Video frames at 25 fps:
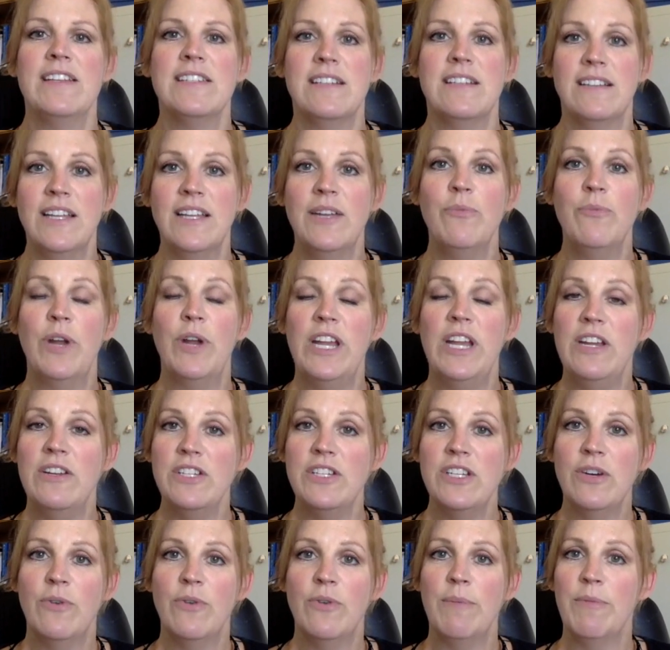So Lynn, what do you
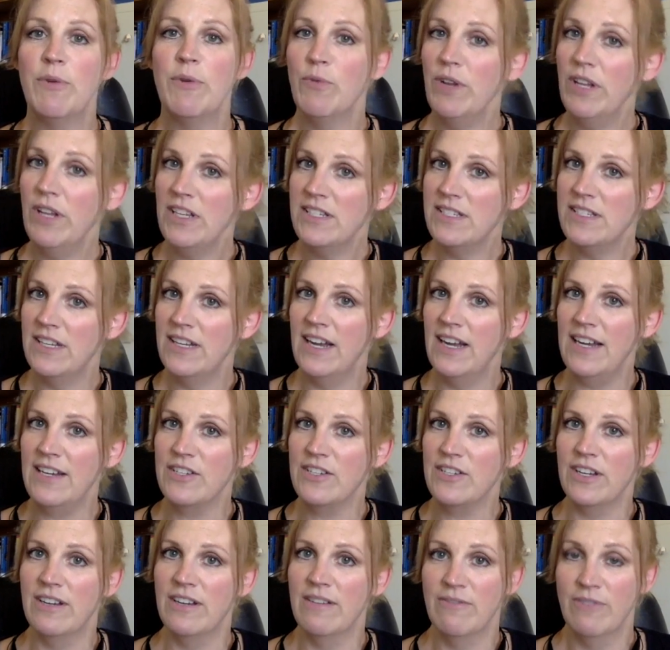do? Well, I'm a real estate
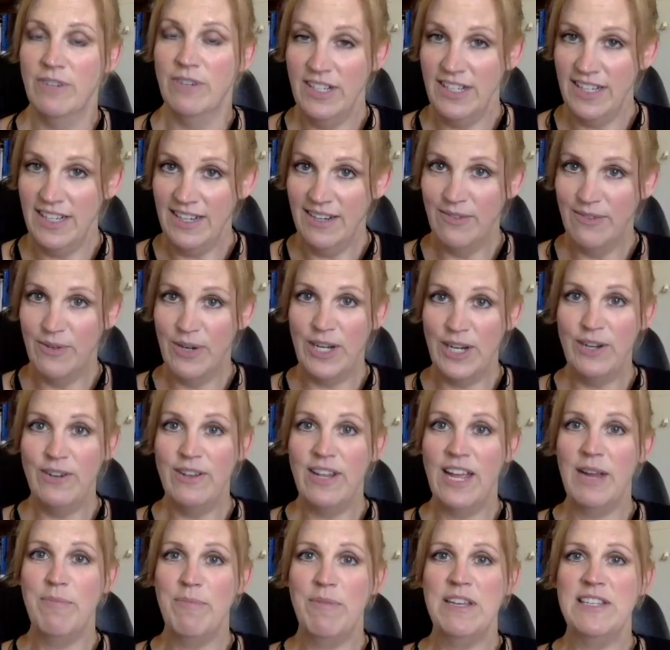agent. Really? What do you
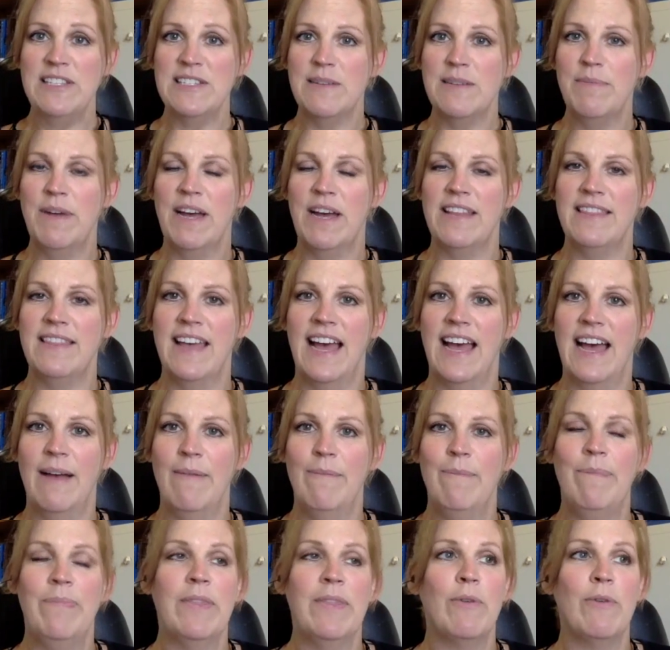like best about that?
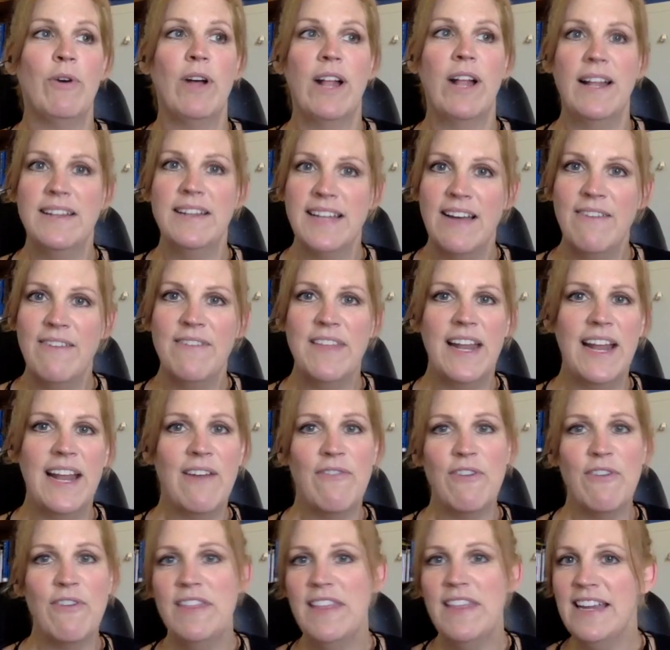Well, I love that
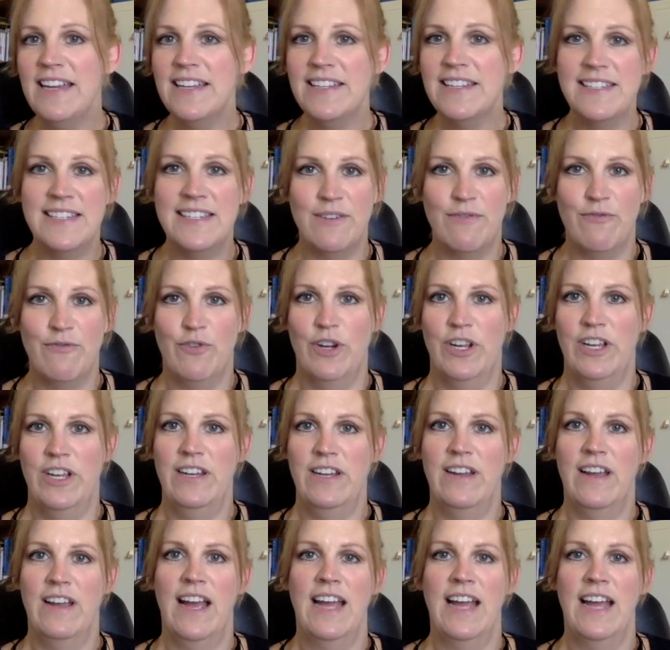everything is different.